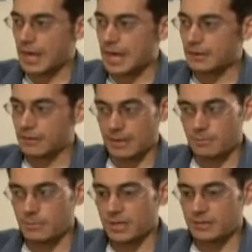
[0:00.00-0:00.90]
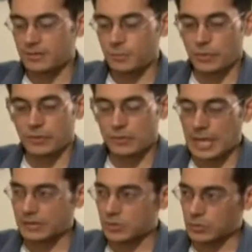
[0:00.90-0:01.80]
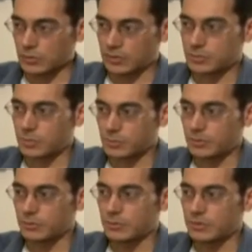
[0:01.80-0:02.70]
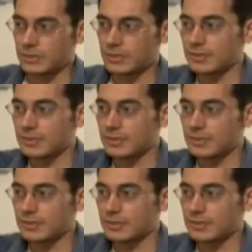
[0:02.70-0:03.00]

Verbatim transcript: had that mix of both classical and experimental music.